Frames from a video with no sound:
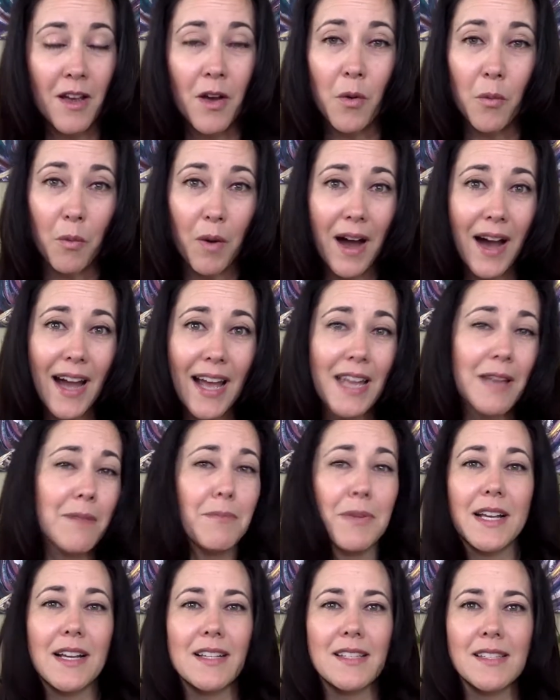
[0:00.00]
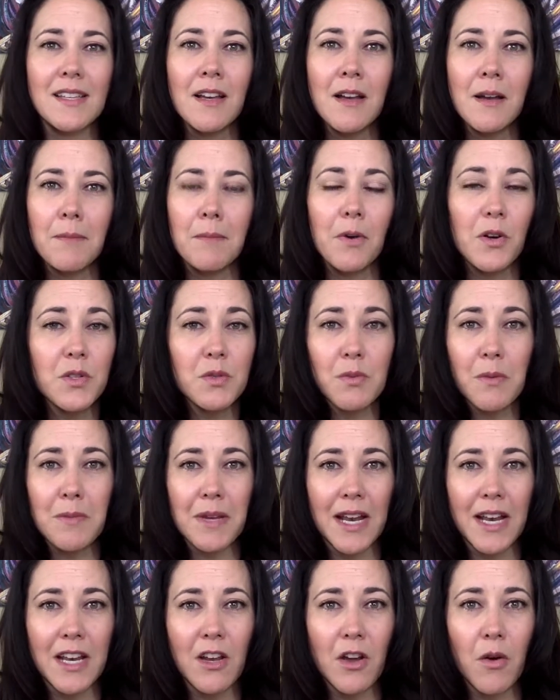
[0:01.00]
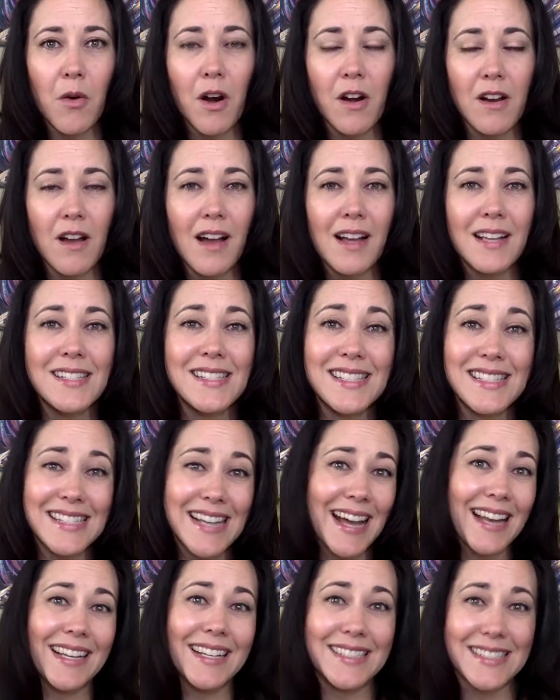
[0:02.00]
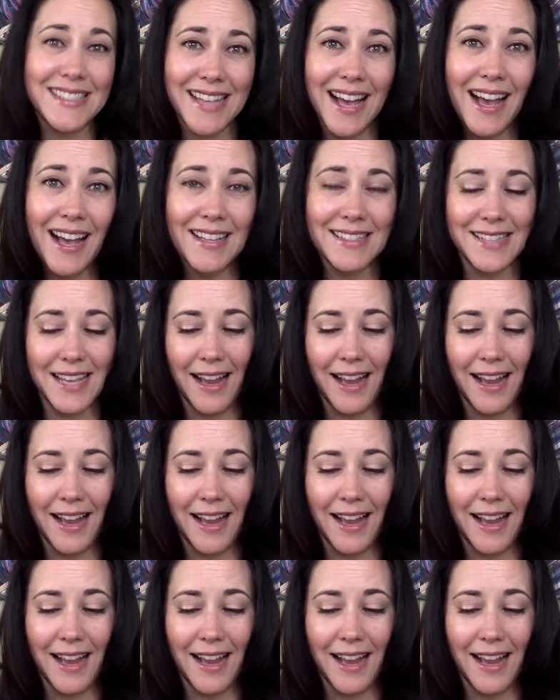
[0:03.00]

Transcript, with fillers: Why? Because most women I know are not a static size.